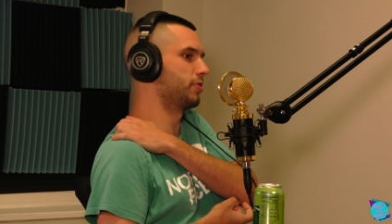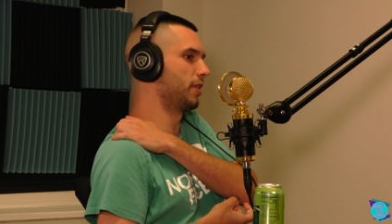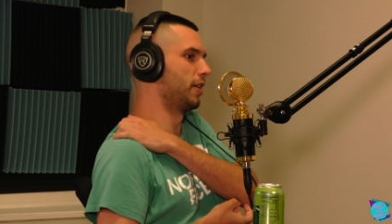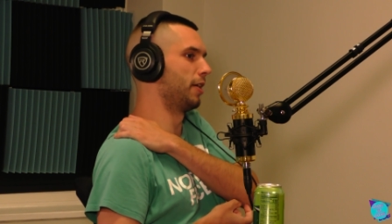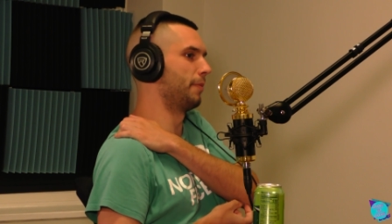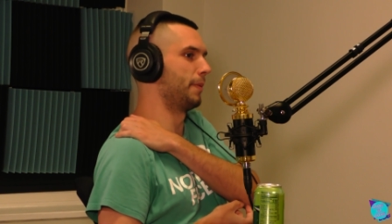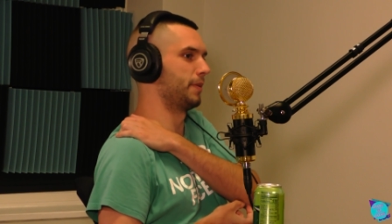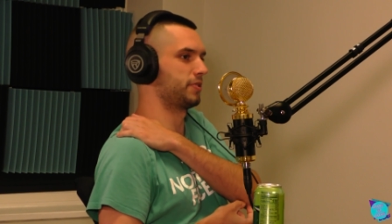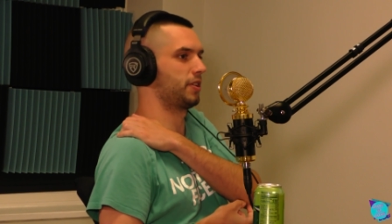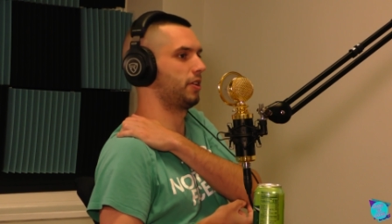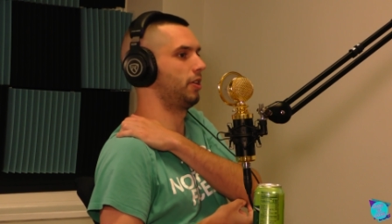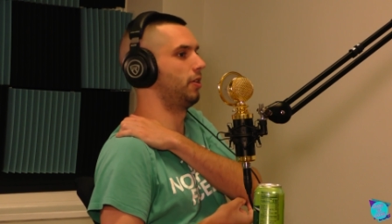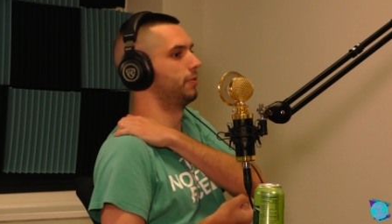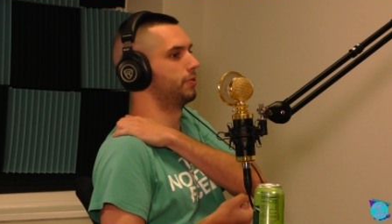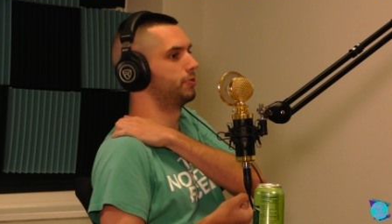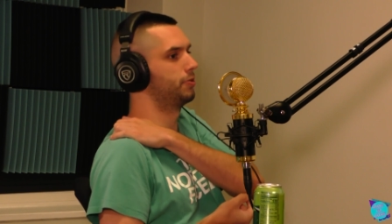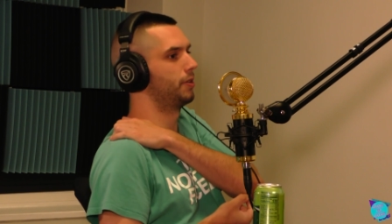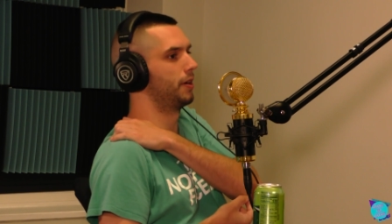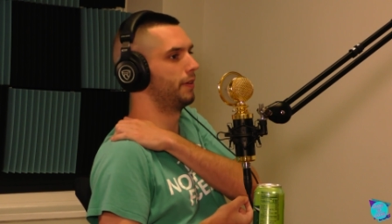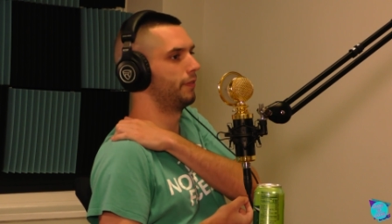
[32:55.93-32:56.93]
trade up. I was like, oh, we're
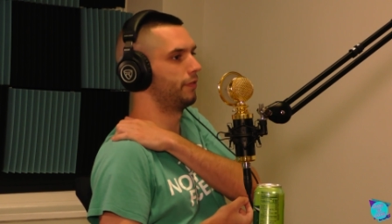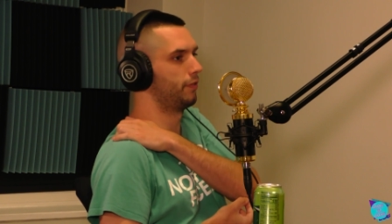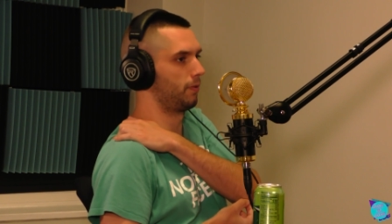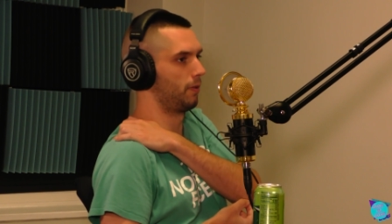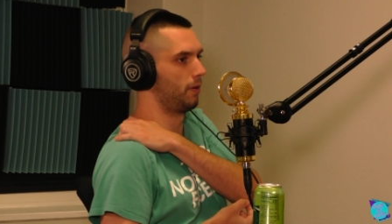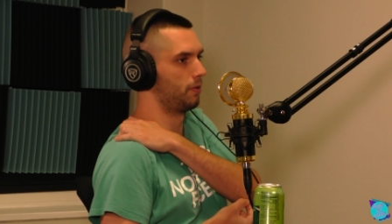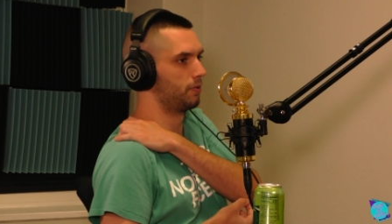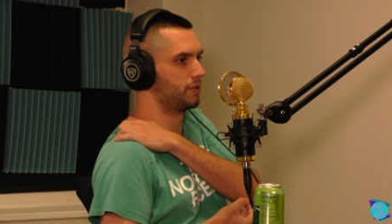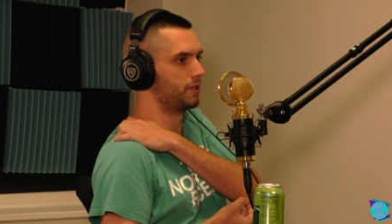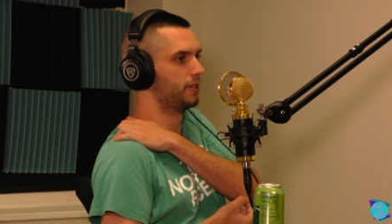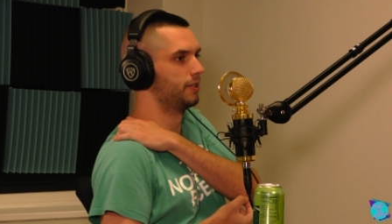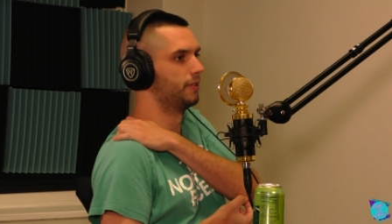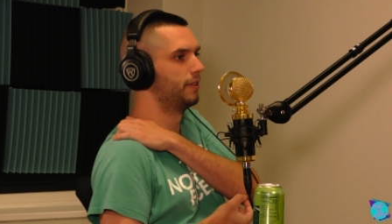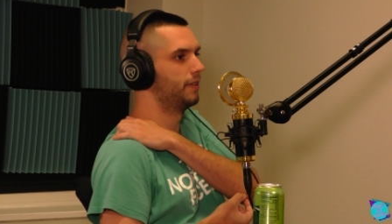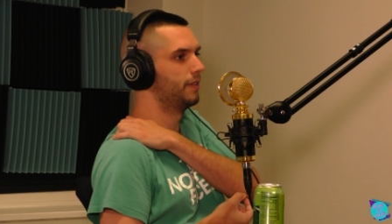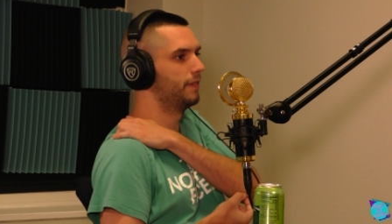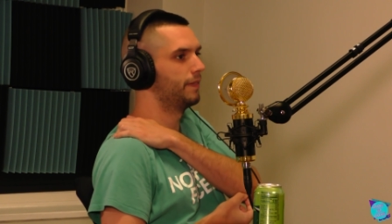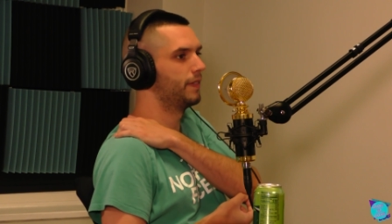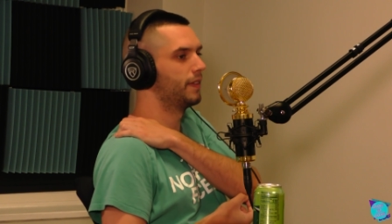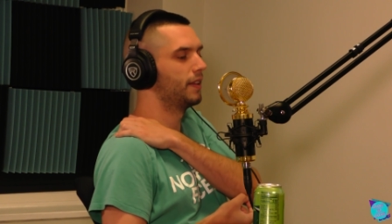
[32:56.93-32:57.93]
trading up for Rosen. That's
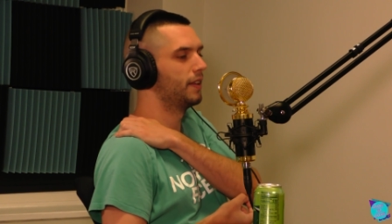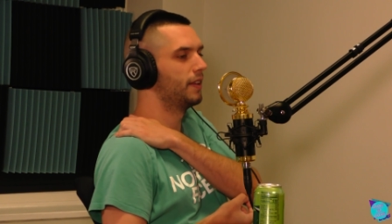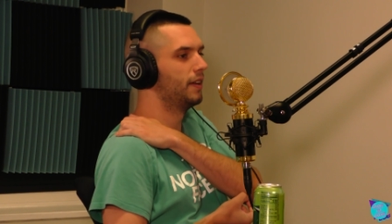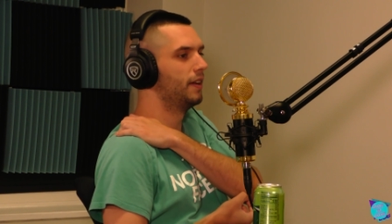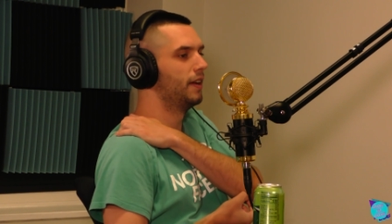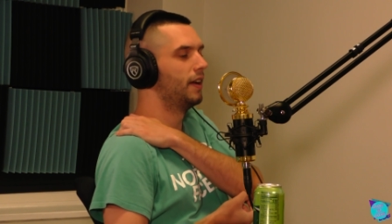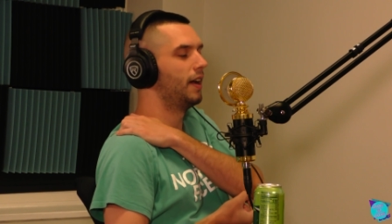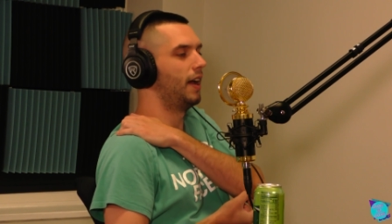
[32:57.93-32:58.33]
what I thought.